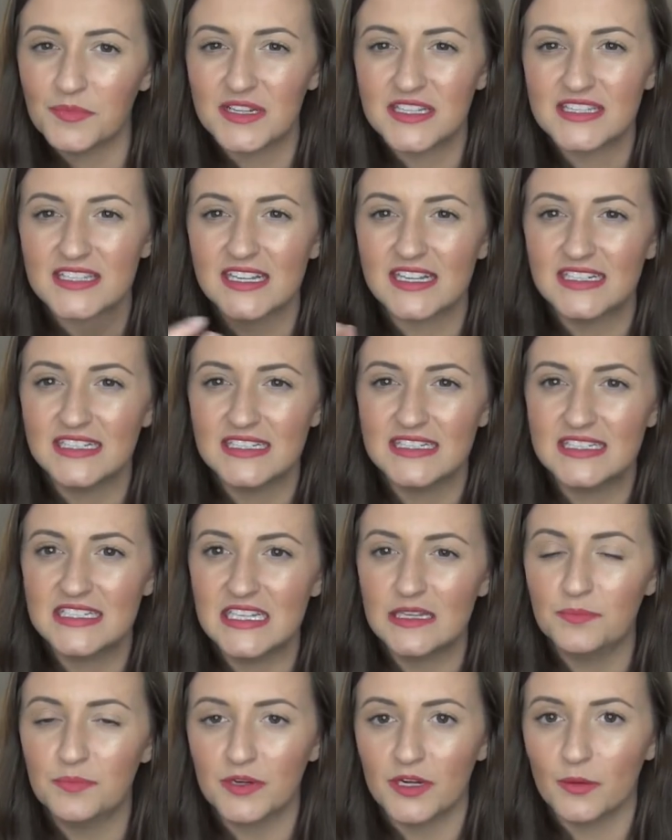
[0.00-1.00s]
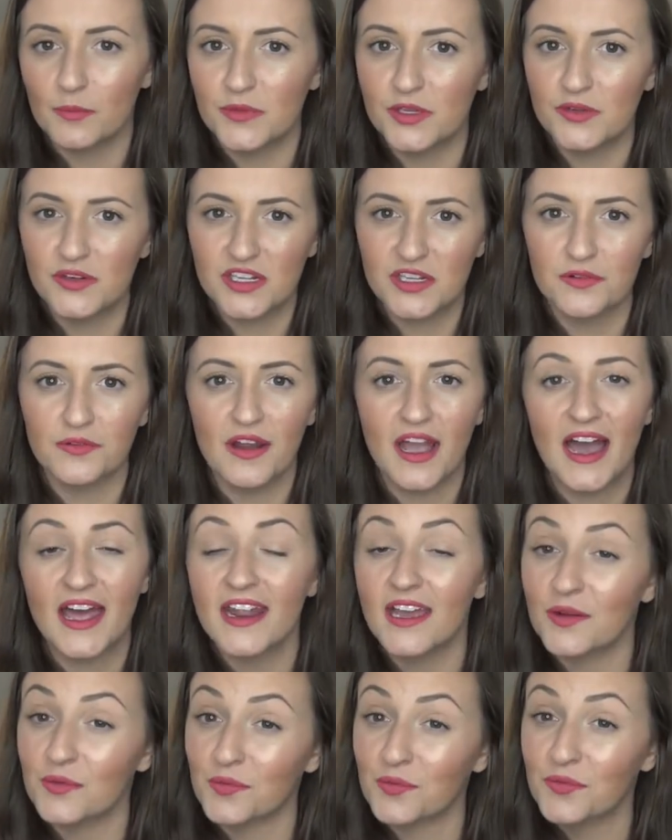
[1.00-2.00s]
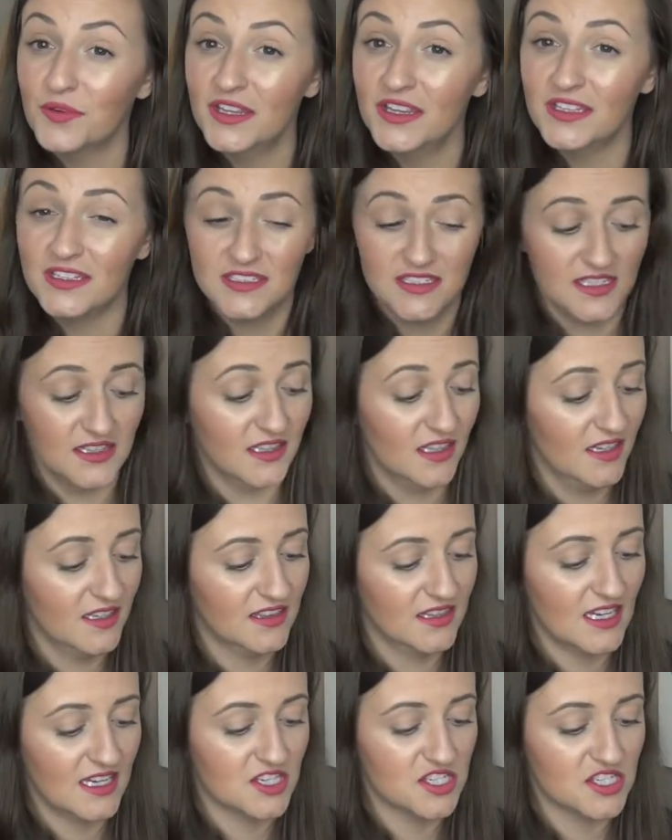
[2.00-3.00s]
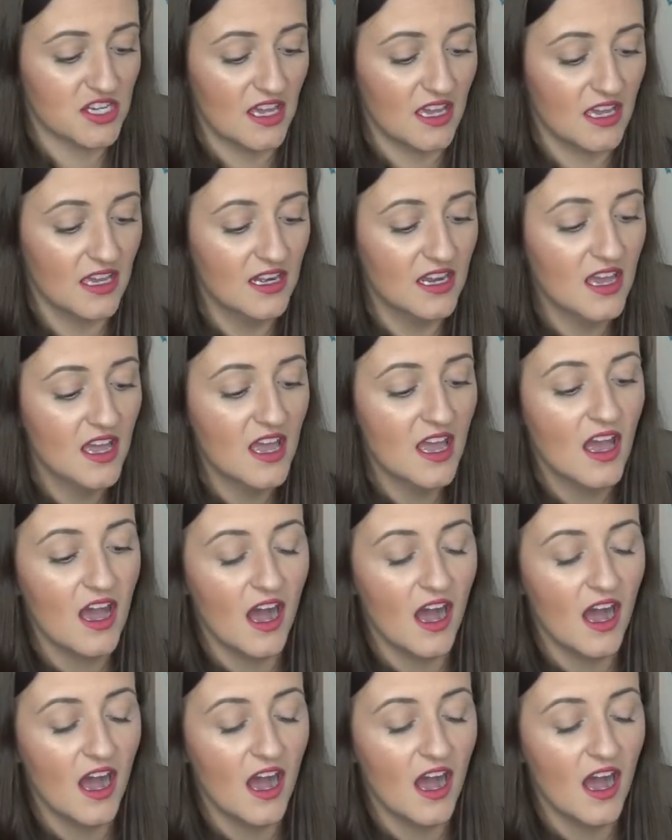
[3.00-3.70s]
but it's like a deeper muted red. I really did like that shade.